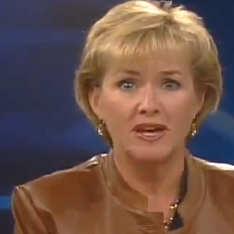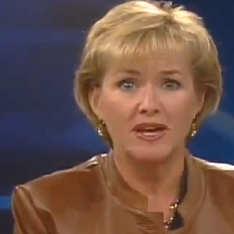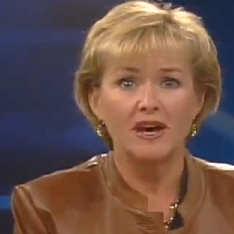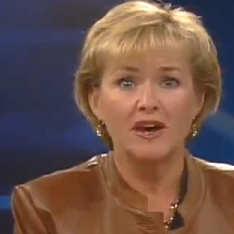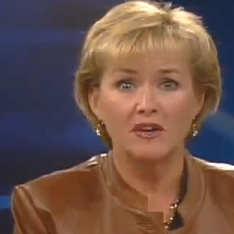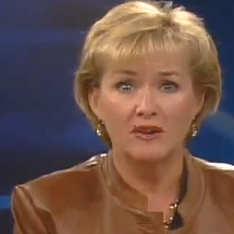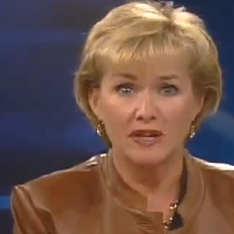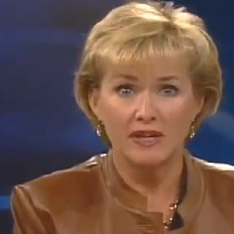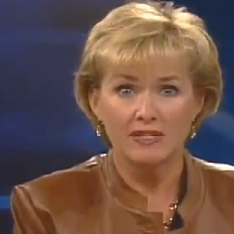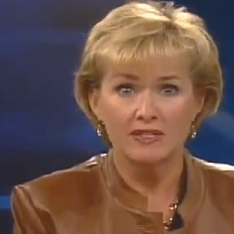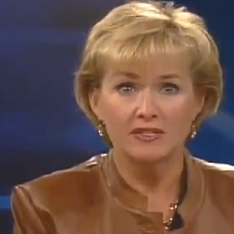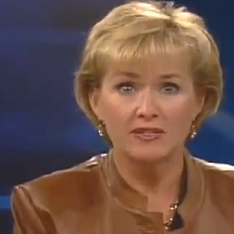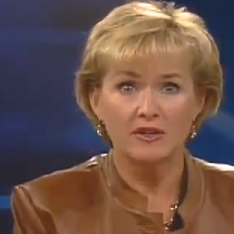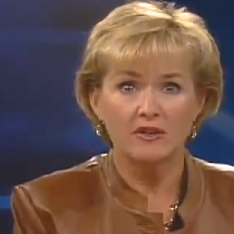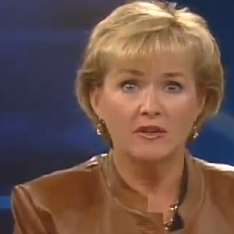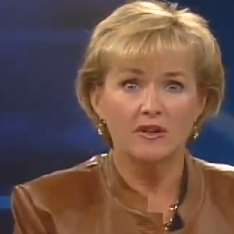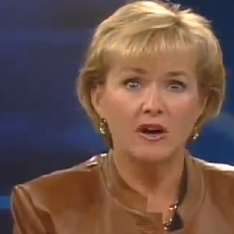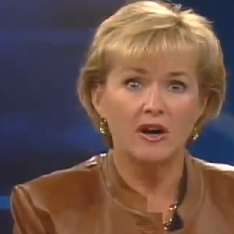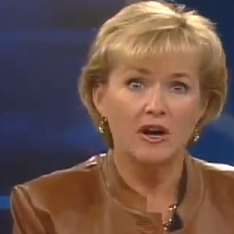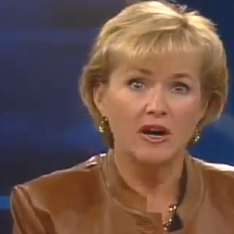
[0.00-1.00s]
Our guests
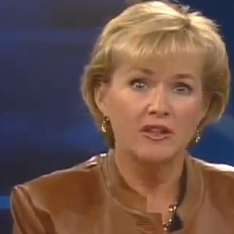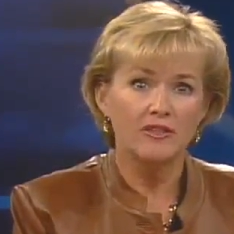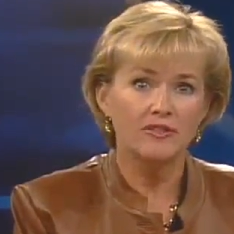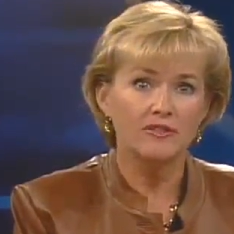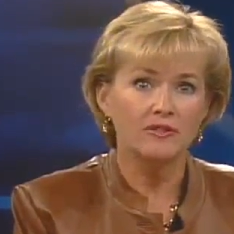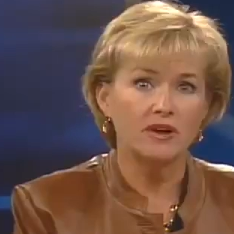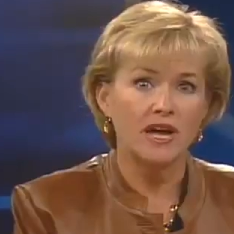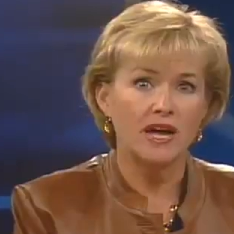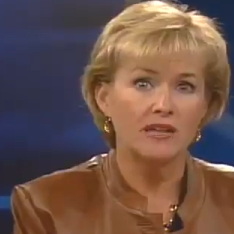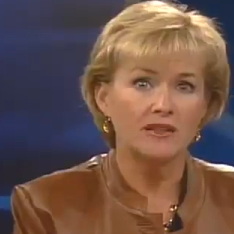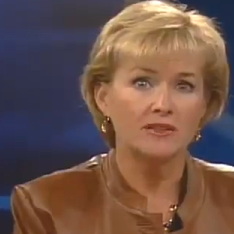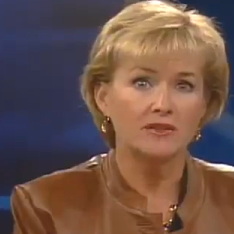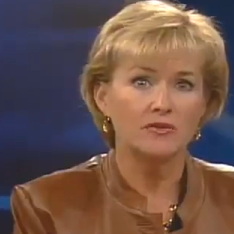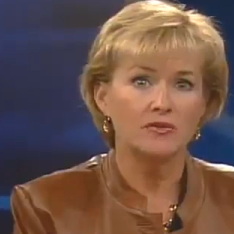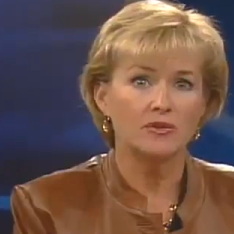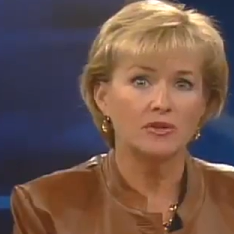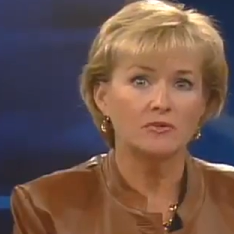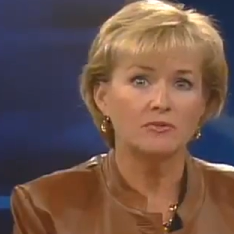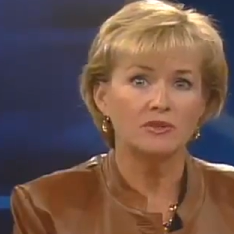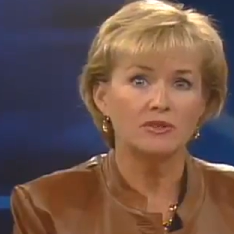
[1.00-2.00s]
are author Allen
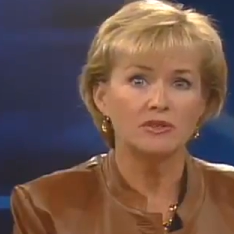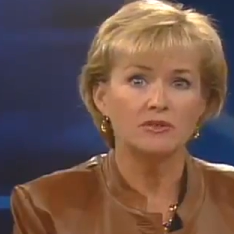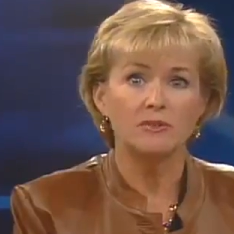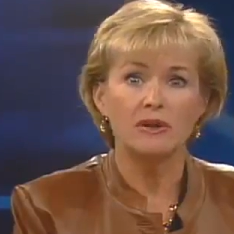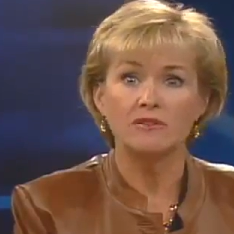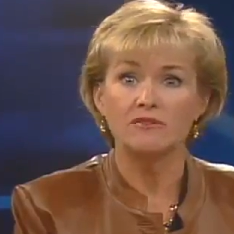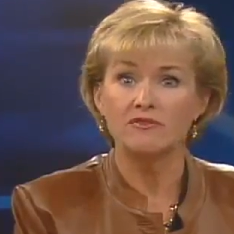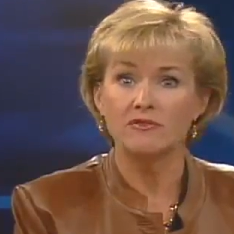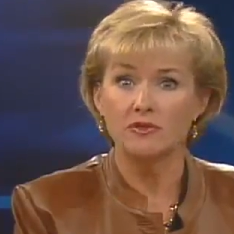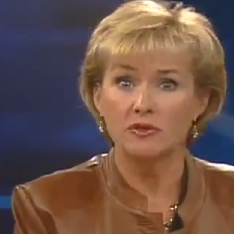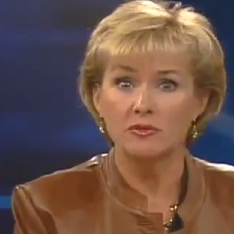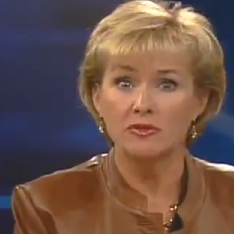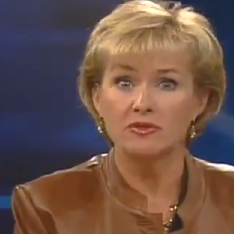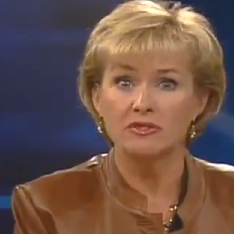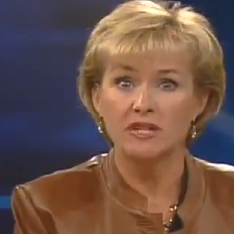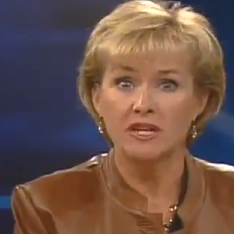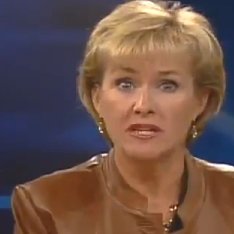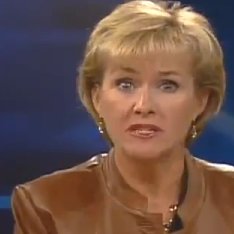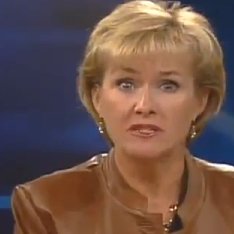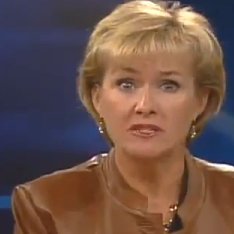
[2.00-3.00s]
Hornblum and former
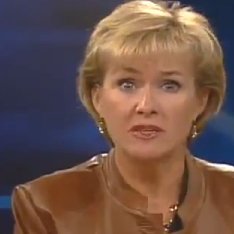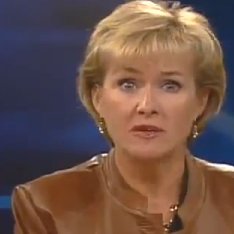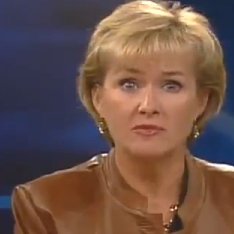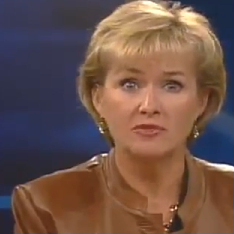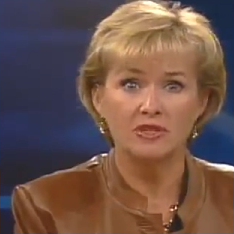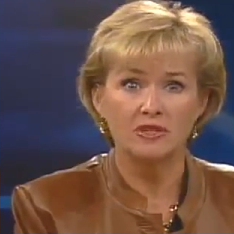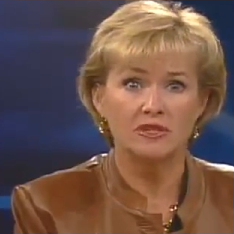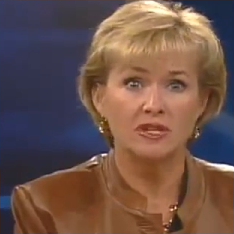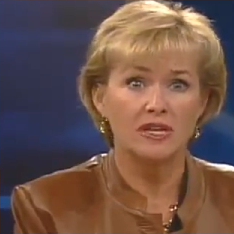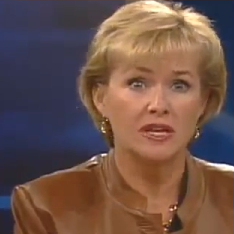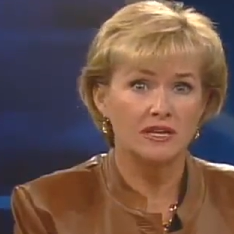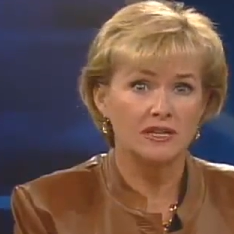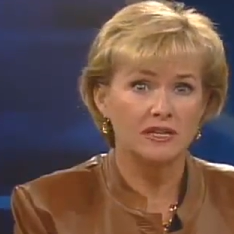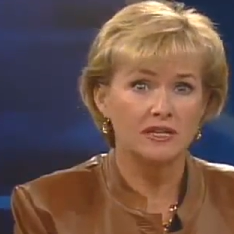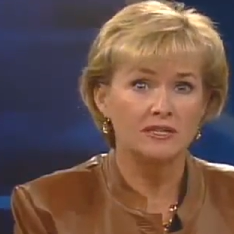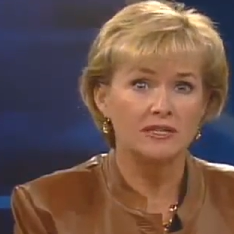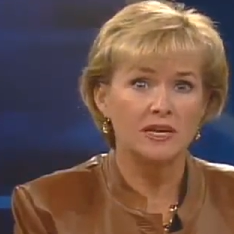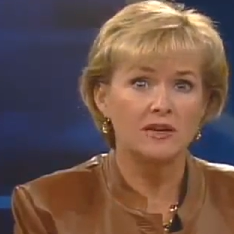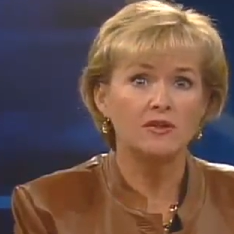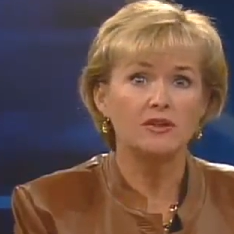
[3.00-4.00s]
test subject Eddie,
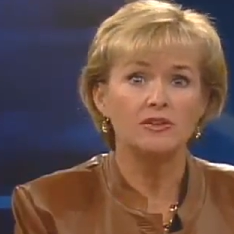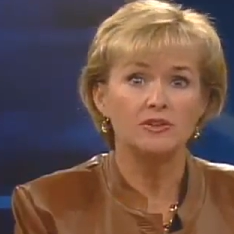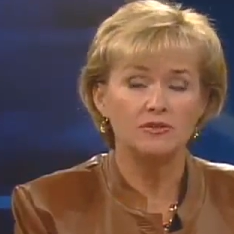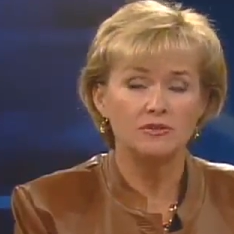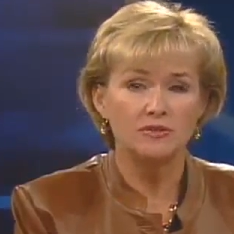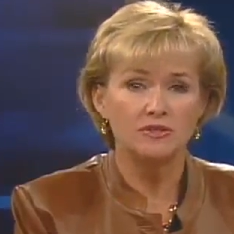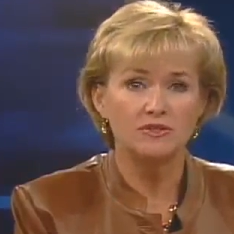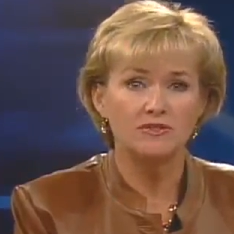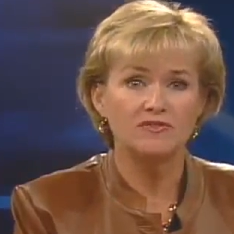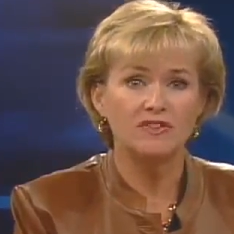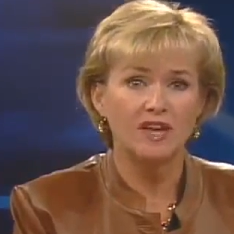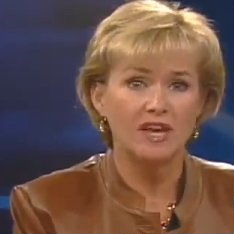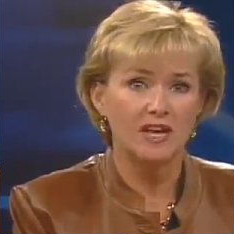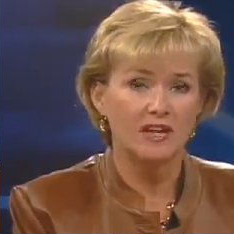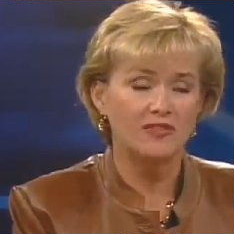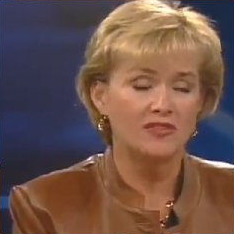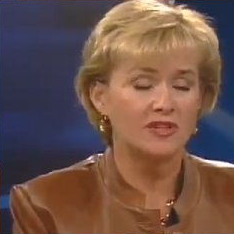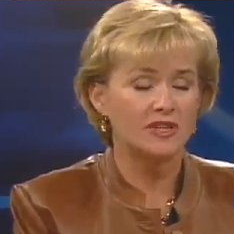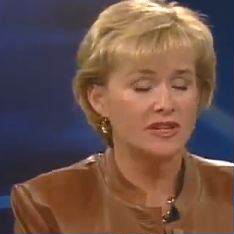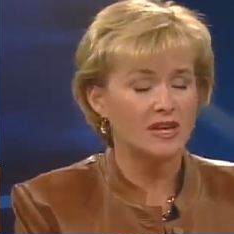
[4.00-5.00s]
now Yusef
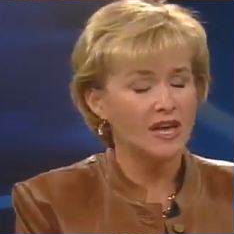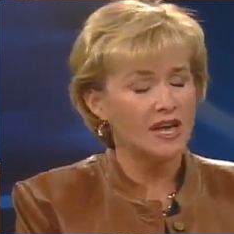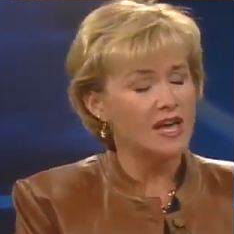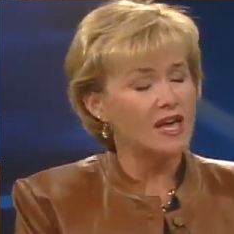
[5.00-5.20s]
Anthony.